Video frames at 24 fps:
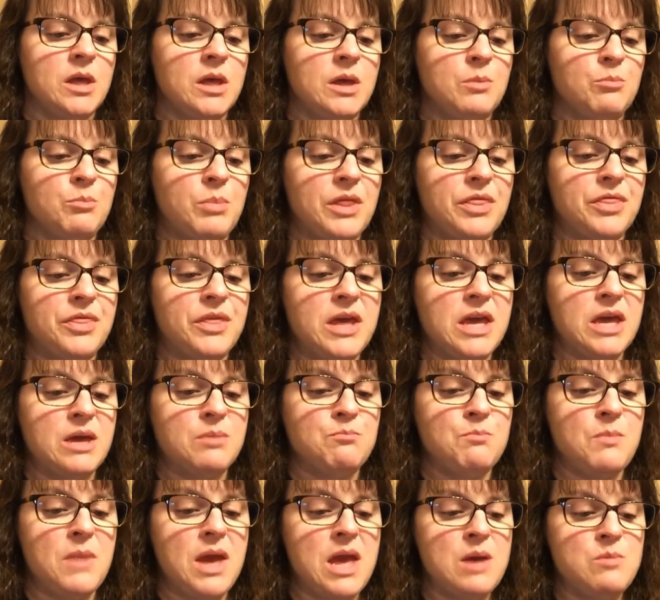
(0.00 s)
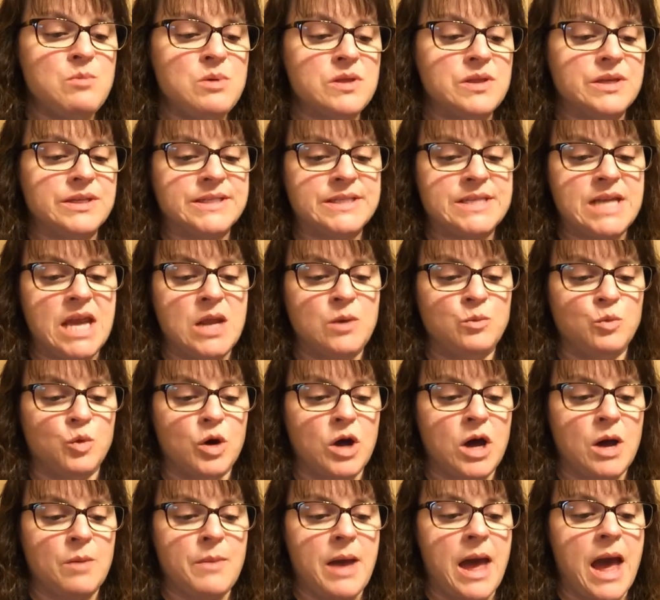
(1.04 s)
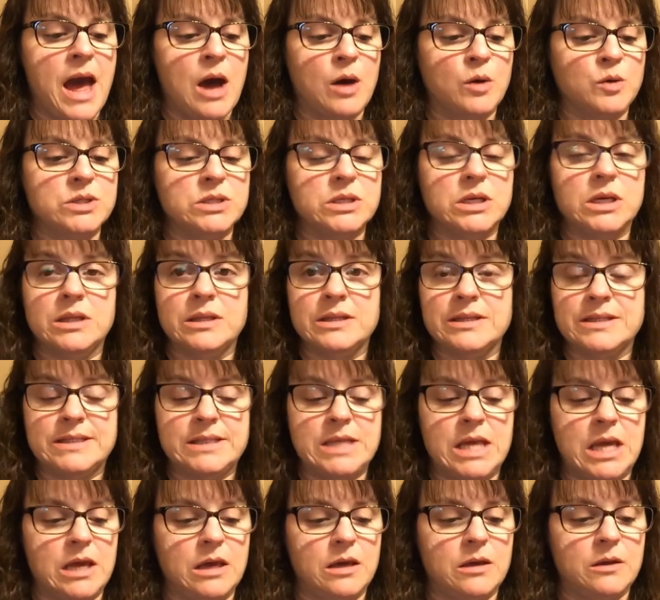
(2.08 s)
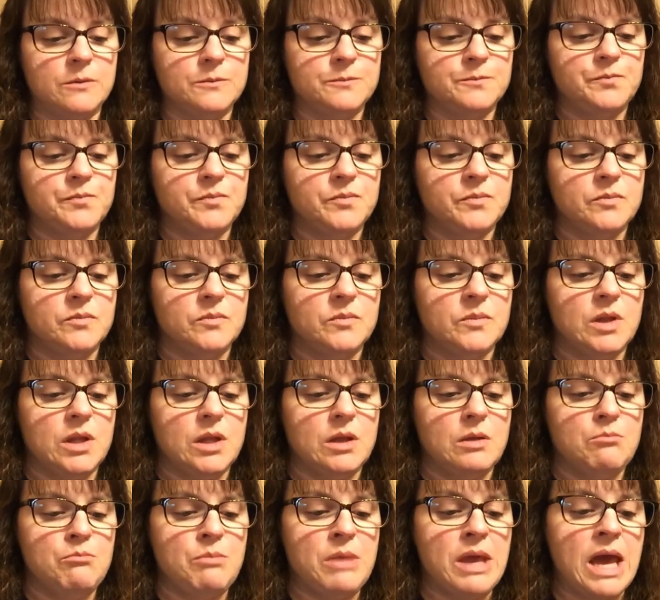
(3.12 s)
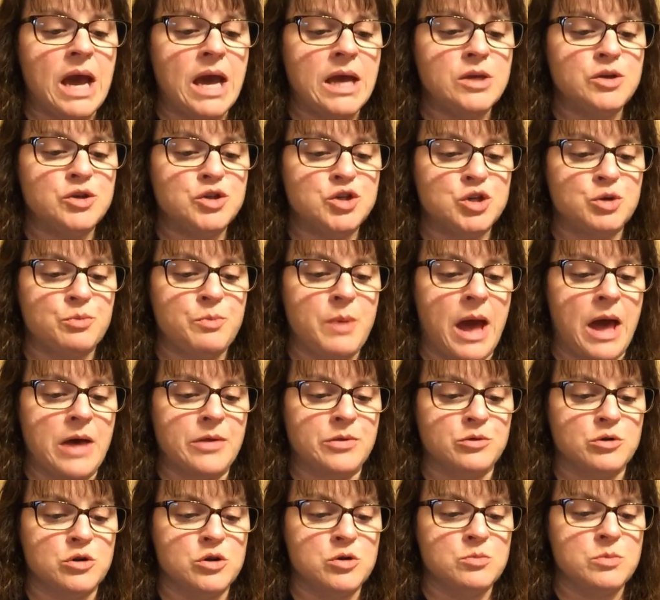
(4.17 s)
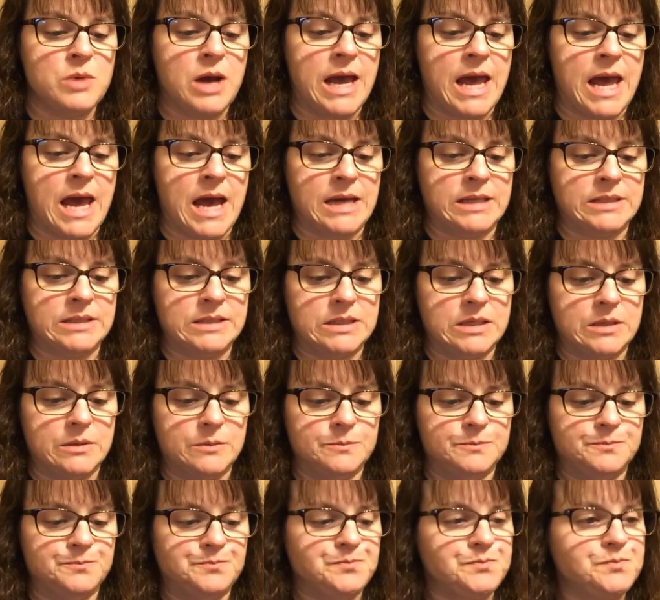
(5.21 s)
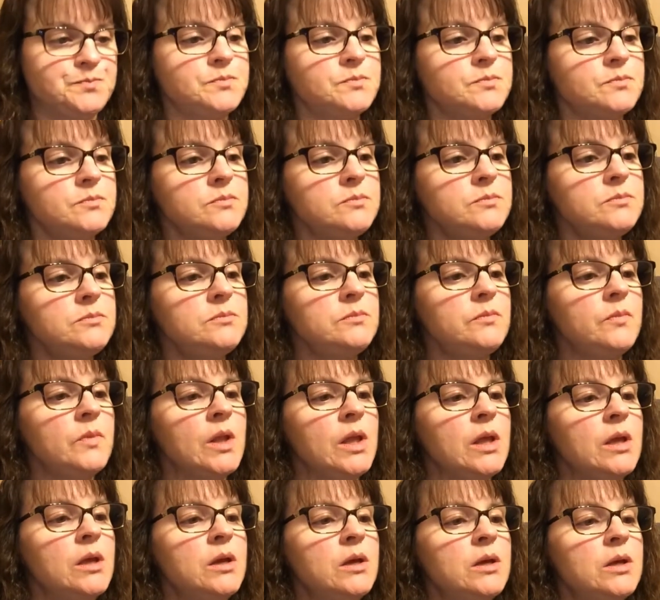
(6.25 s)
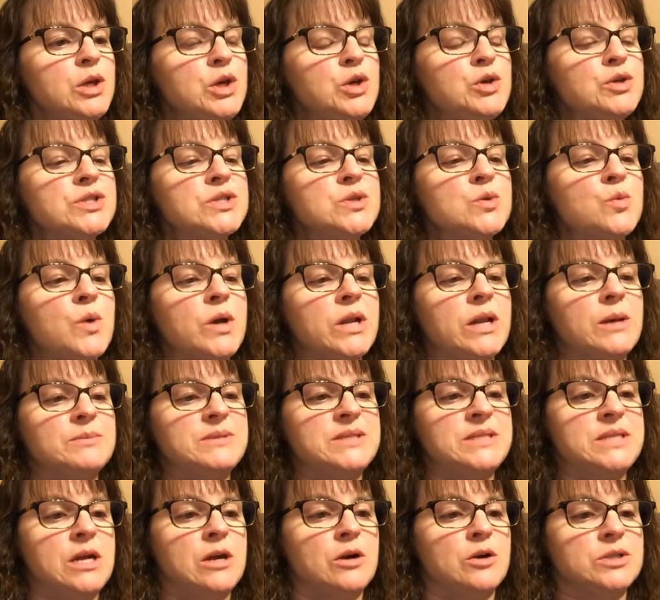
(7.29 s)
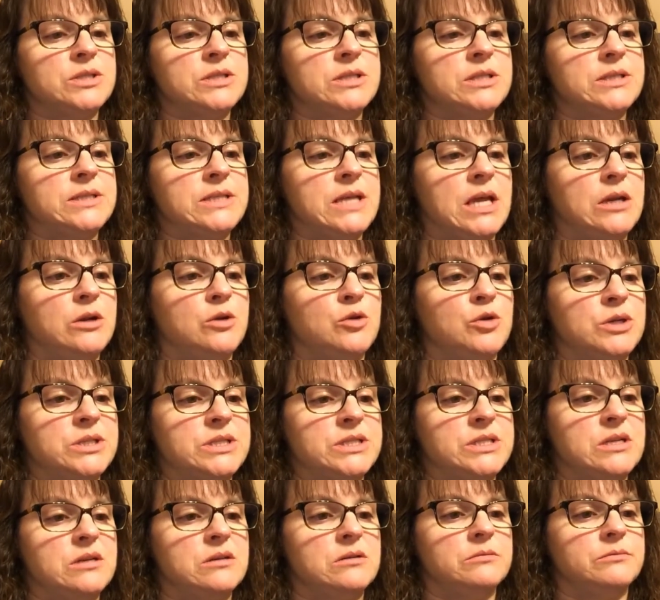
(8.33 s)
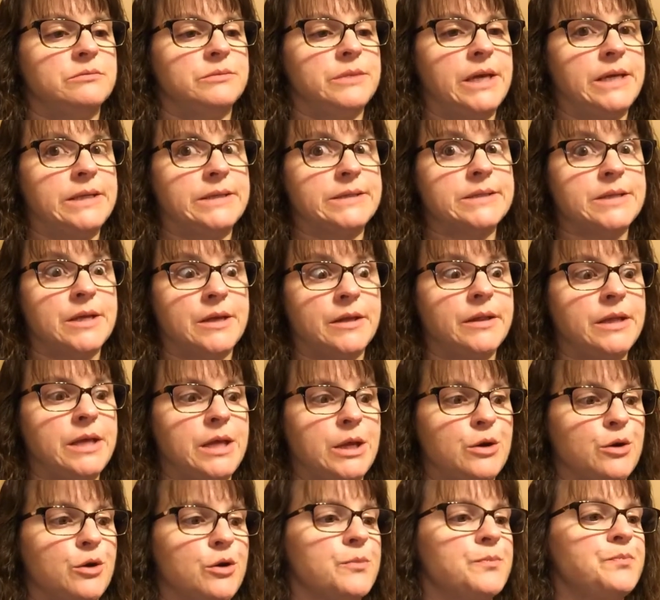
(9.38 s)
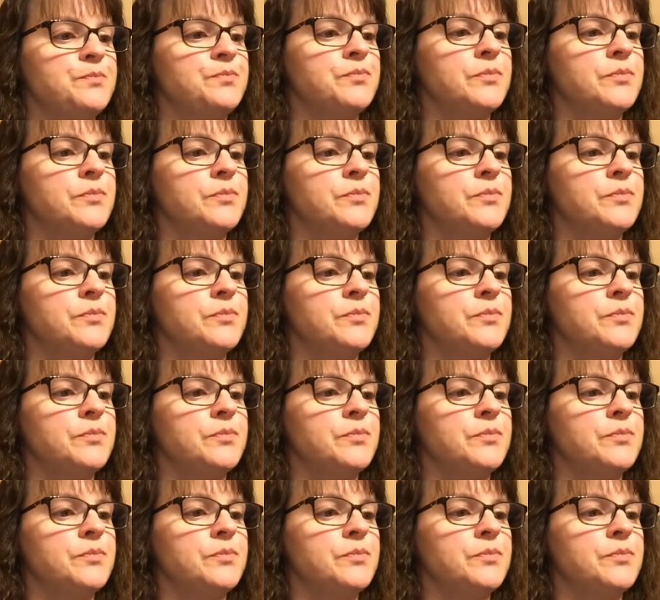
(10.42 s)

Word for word: but think maybe the stain will come out in the sink. May I use your bathroom, I ask. Use the one upstairs, said Kristen. It's cleaner.